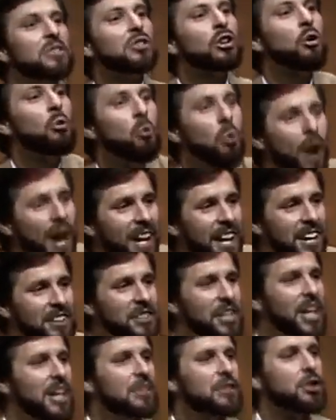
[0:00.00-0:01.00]
to win us,
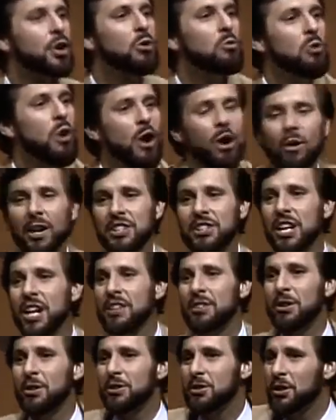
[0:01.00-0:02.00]
to woo us,
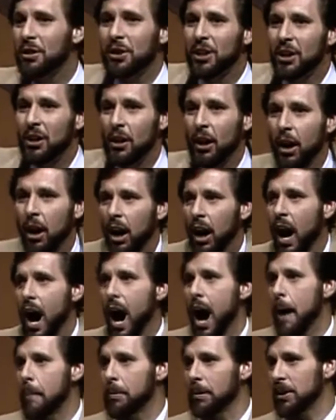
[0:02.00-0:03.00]
to, to, to
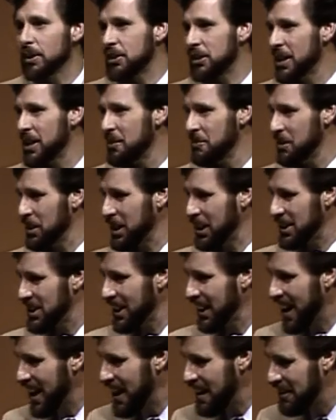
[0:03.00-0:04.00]
clobber us with his
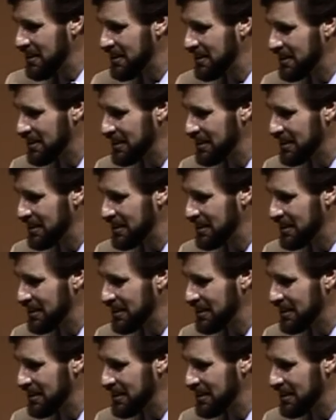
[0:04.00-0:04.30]
love.